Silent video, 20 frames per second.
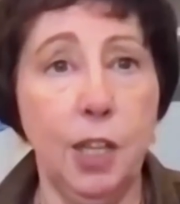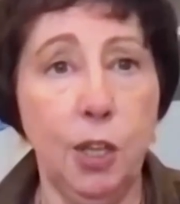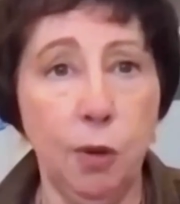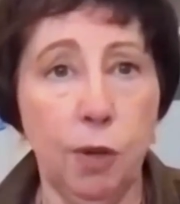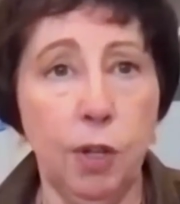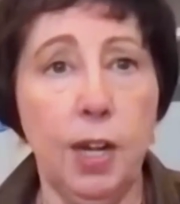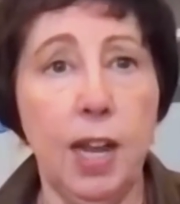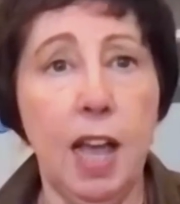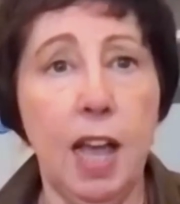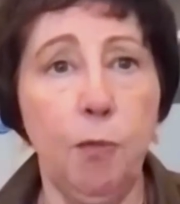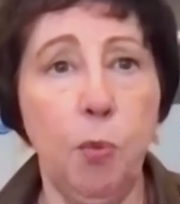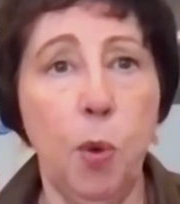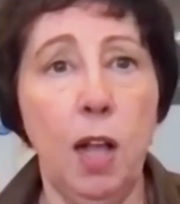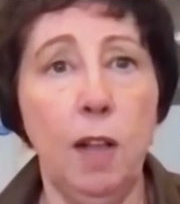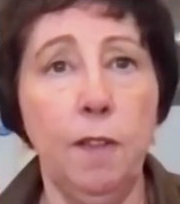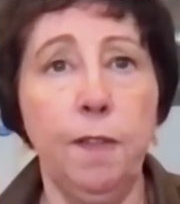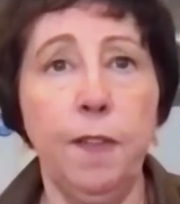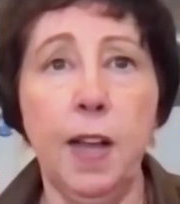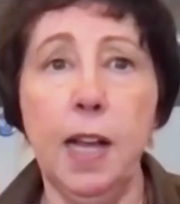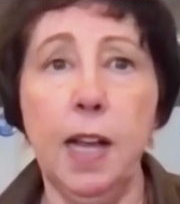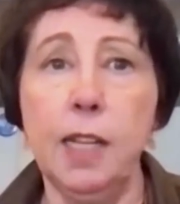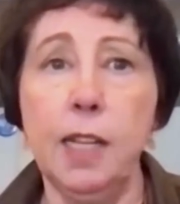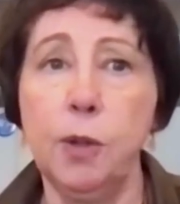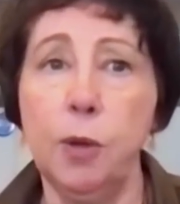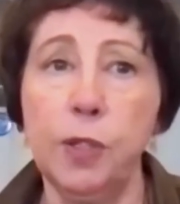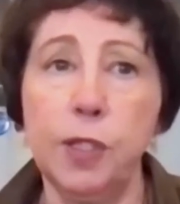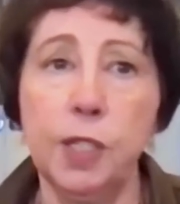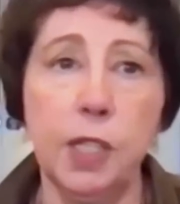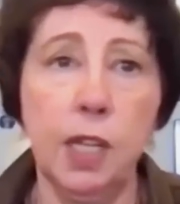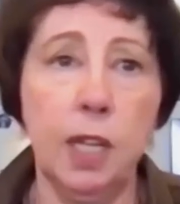that you could have wildfires,
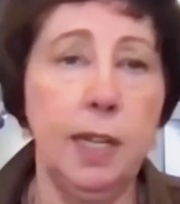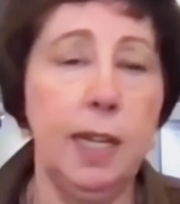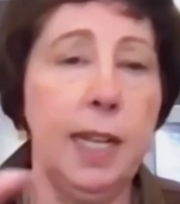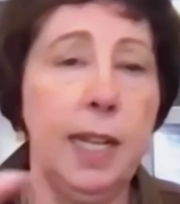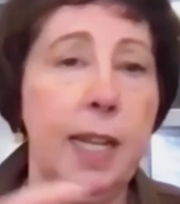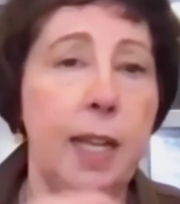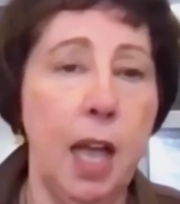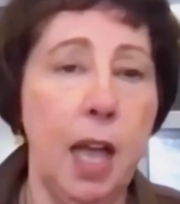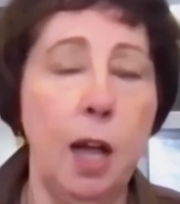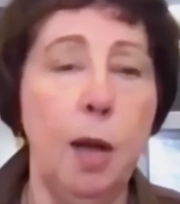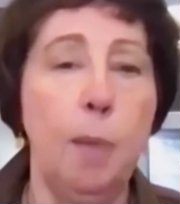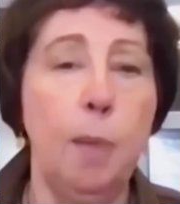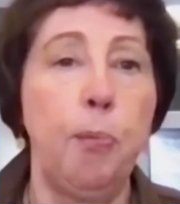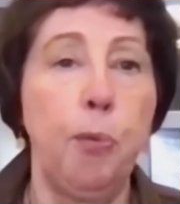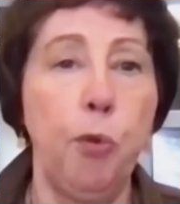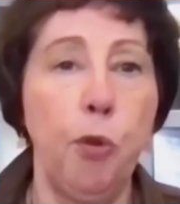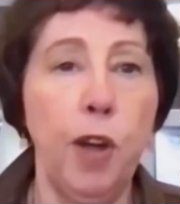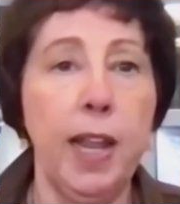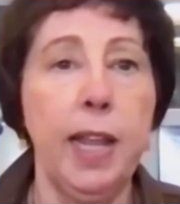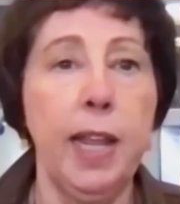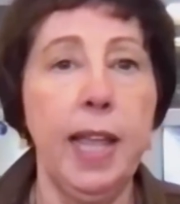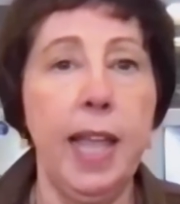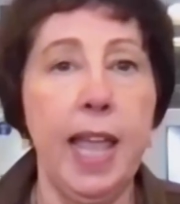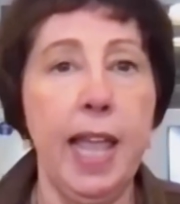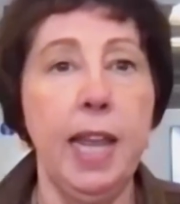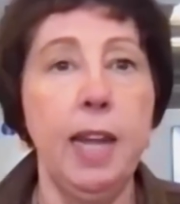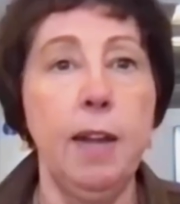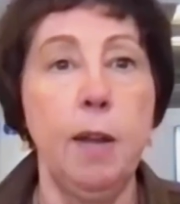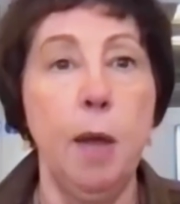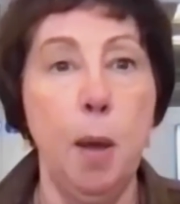or certainly bring
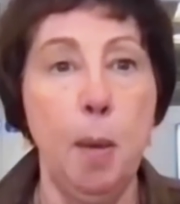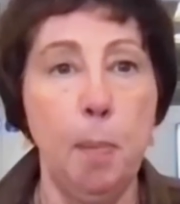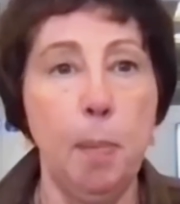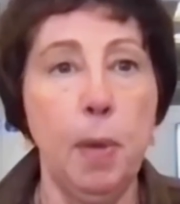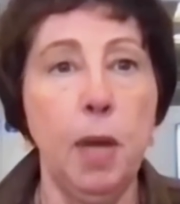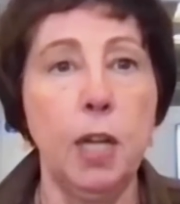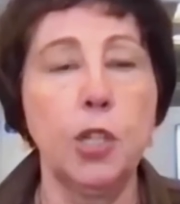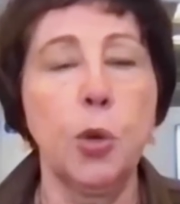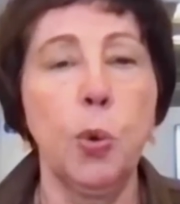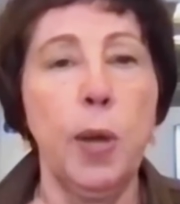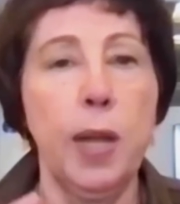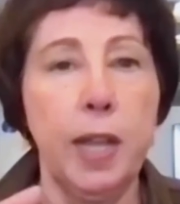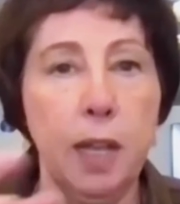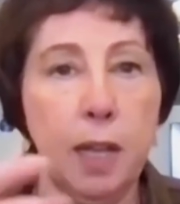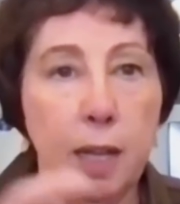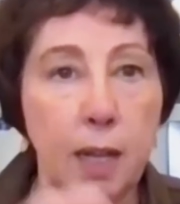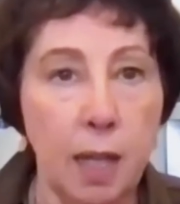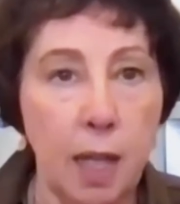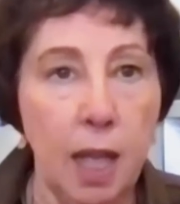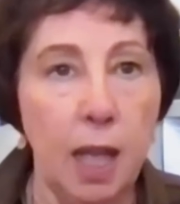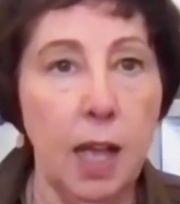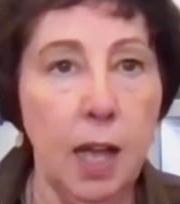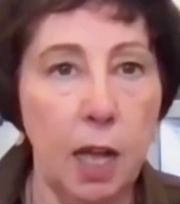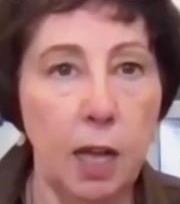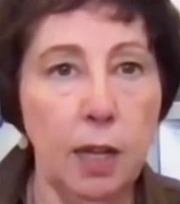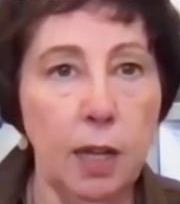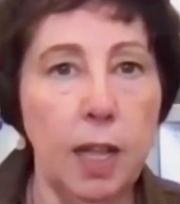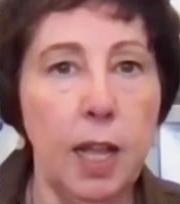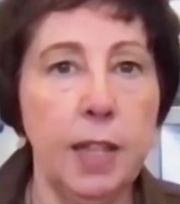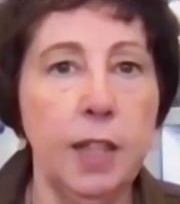in much quicker
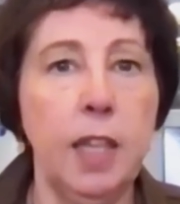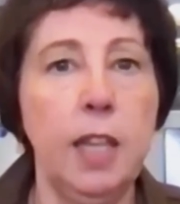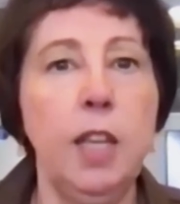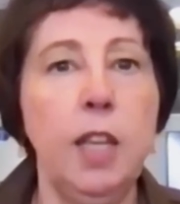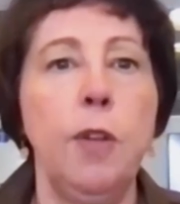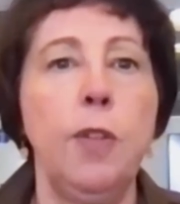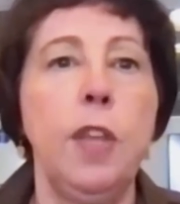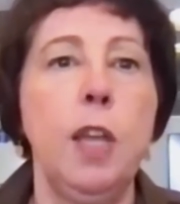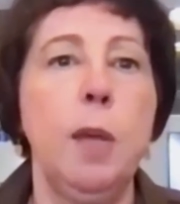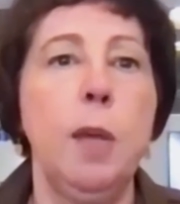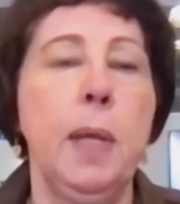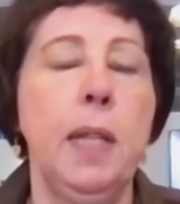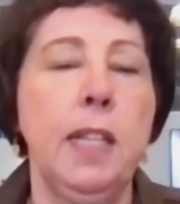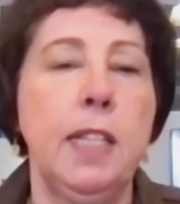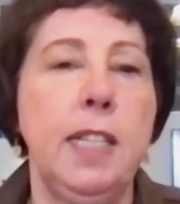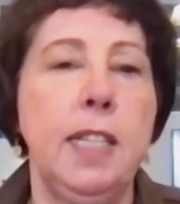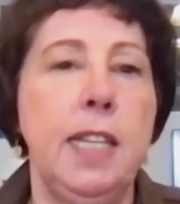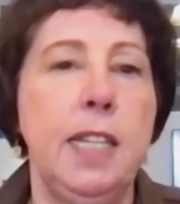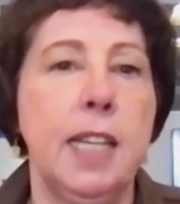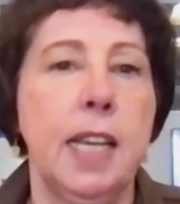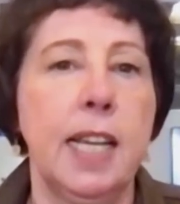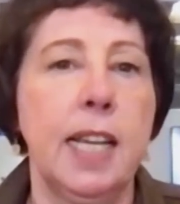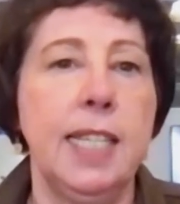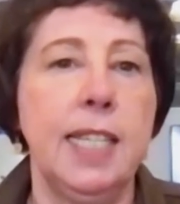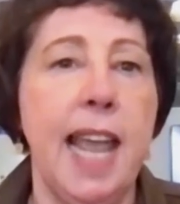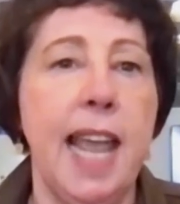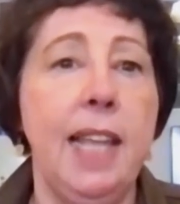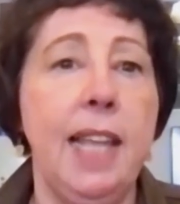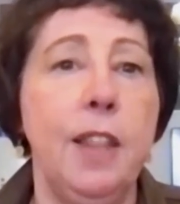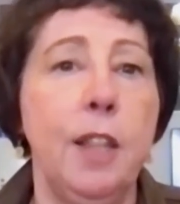the ability to
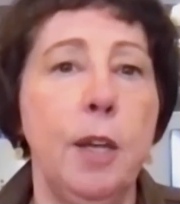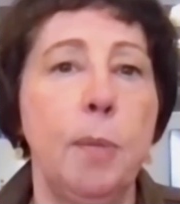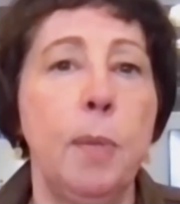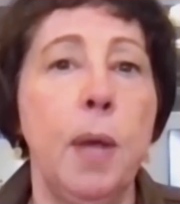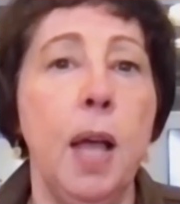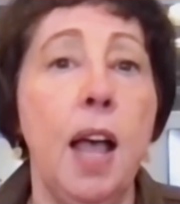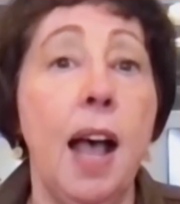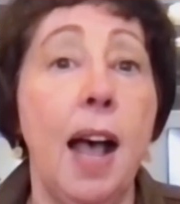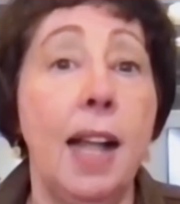contain them.